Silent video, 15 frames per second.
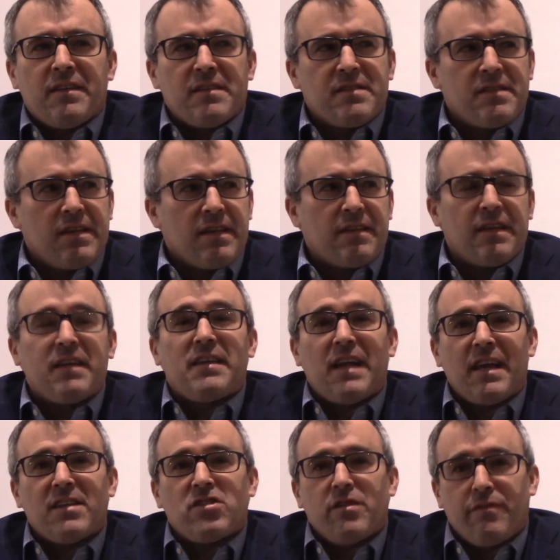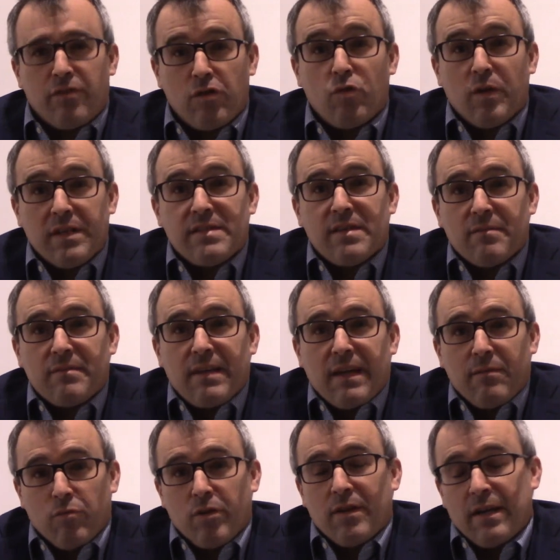this technology for quite some
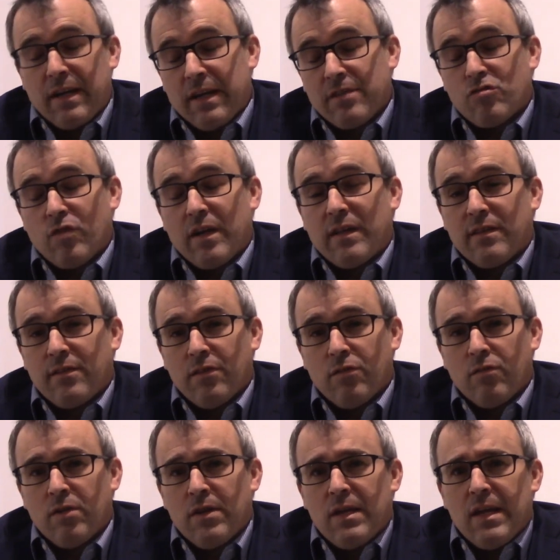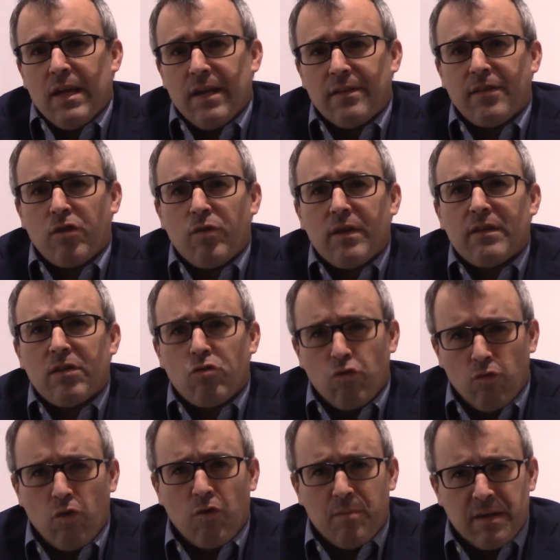time, working on trying to integrate the two
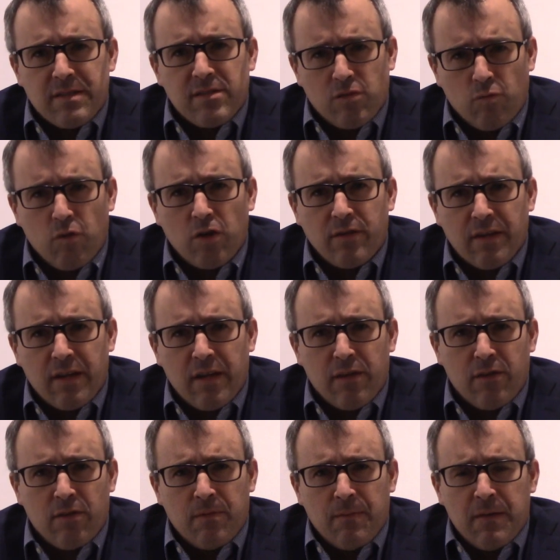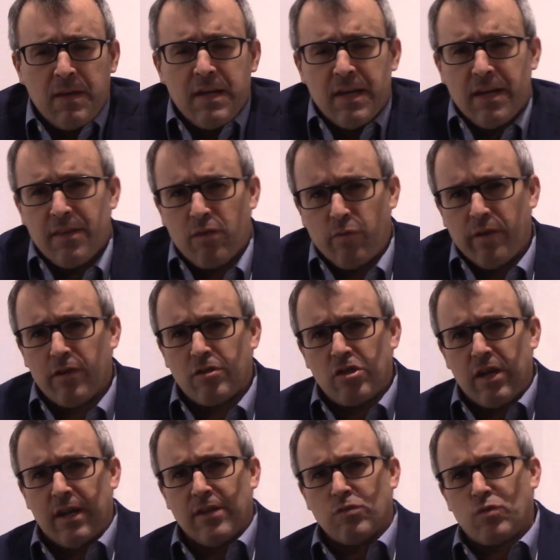robots to work together. And the real
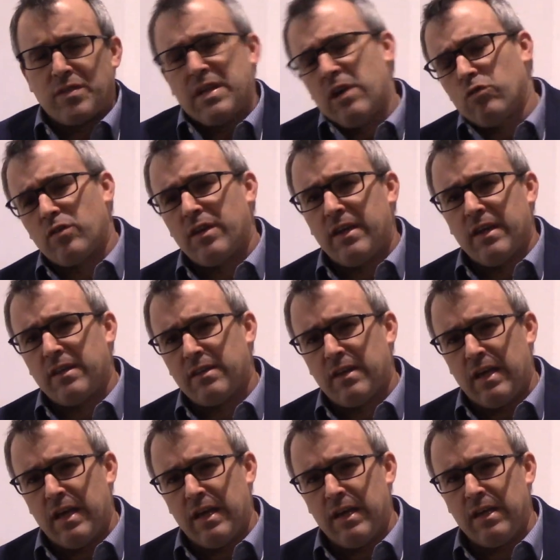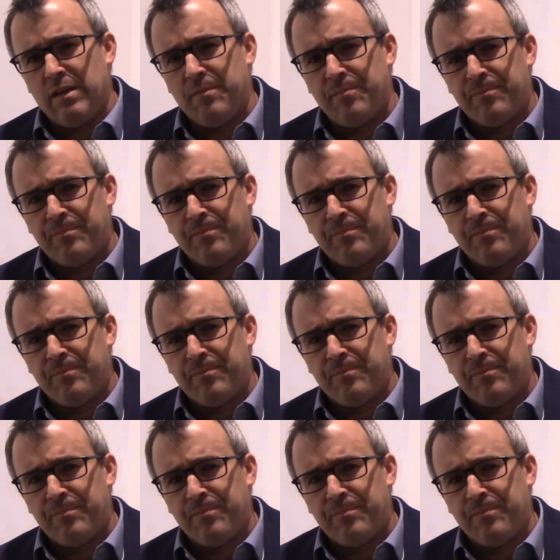challenge was how to get a